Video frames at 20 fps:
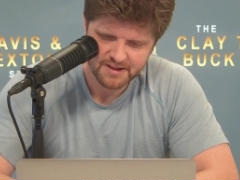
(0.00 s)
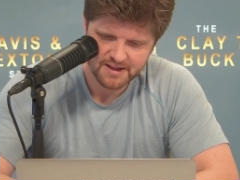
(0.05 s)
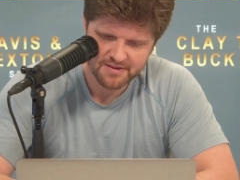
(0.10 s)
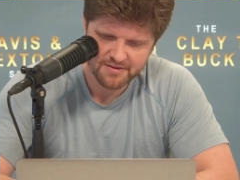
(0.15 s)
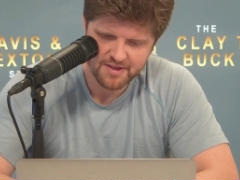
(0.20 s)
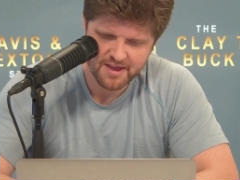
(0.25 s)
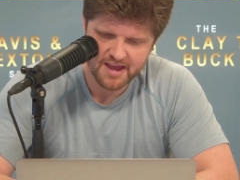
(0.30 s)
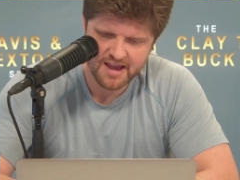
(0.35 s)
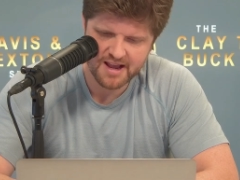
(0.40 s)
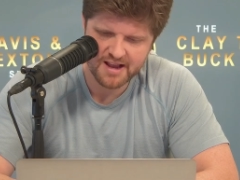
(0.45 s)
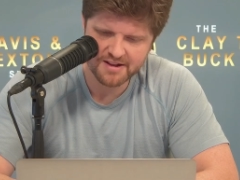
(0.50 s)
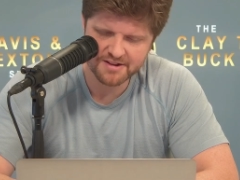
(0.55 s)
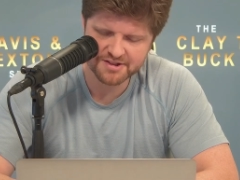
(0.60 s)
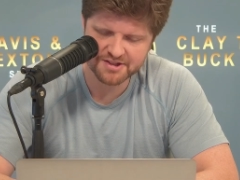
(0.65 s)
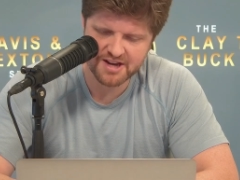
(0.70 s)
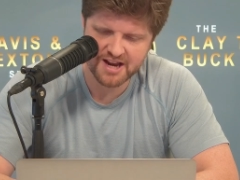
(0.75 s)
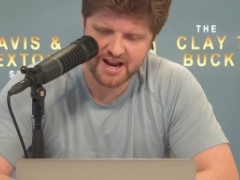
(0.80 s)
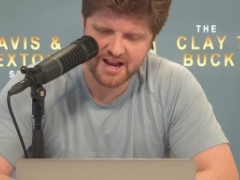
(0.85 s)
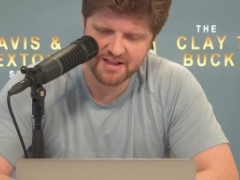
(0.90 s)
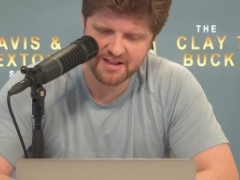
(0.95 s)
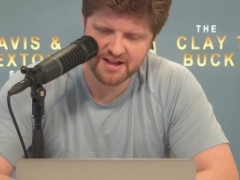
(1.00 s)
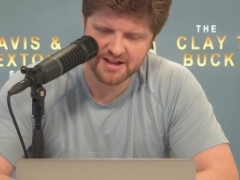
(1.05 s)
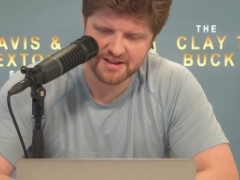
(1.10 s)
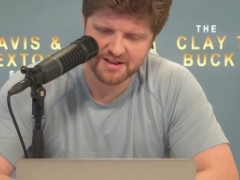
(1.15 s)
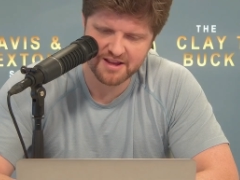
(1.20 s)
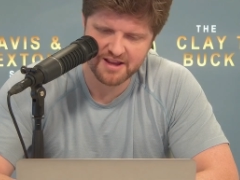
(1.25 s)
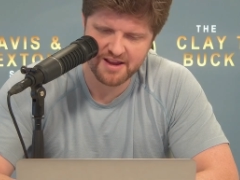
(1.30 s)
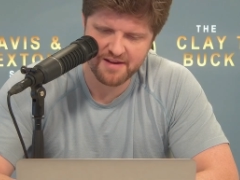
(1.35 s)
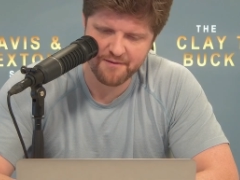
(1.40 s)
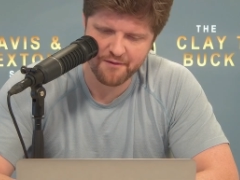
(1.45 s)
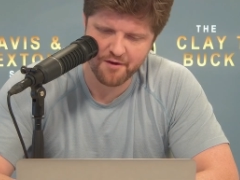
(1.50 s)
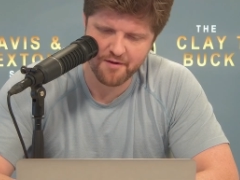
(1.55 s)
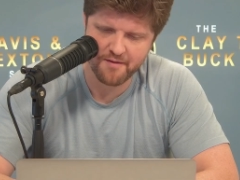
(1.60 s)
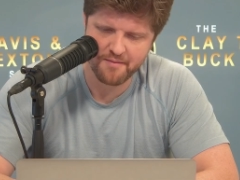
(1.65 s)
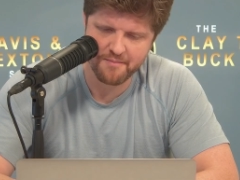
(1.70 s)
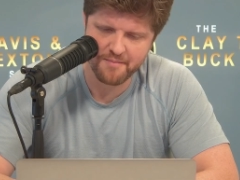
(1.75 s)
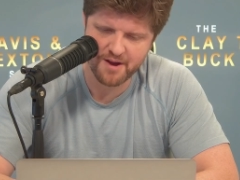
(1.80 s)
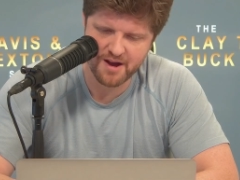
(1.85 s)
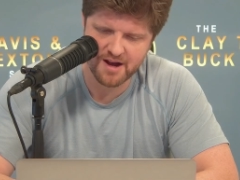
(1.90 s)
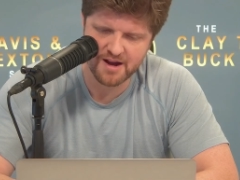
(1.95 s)
They say that the
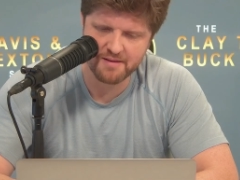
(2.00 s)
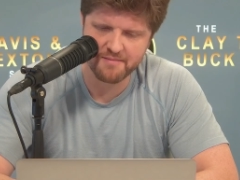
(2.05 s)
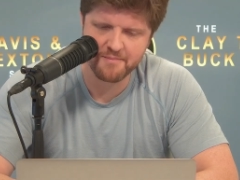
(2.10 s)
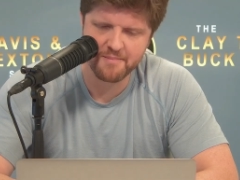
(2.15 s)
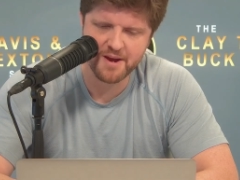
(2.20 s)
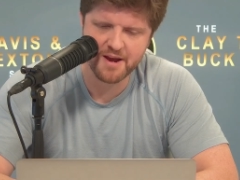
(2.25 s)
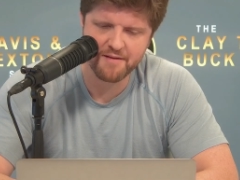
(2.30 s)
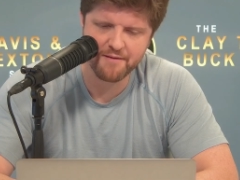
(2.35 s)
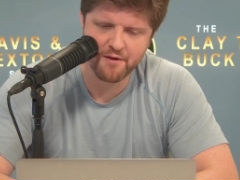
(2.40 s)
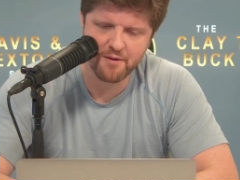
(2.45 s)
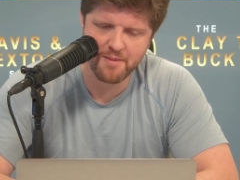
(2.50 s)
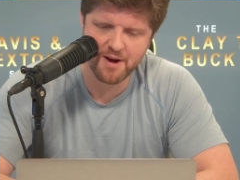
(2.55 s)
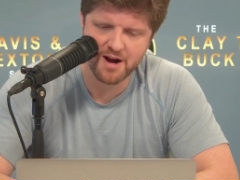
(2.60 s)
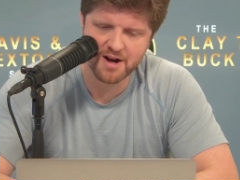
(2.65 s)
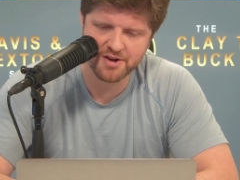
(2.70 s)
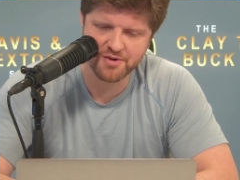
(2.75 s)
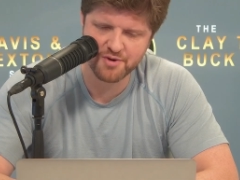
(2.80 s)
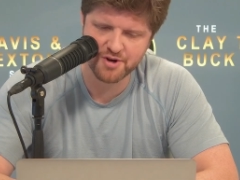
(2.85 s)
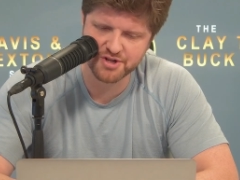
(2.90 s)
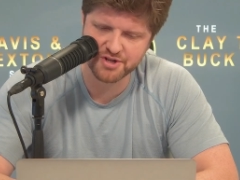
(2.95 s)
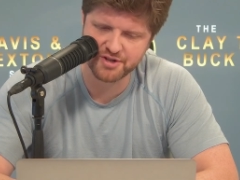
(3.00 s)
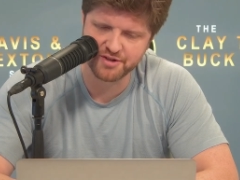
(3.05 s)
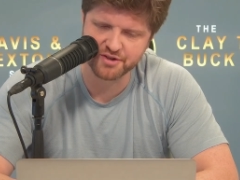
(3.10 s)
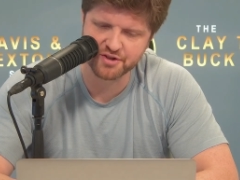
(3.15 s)
uh, Mid Vermont Christian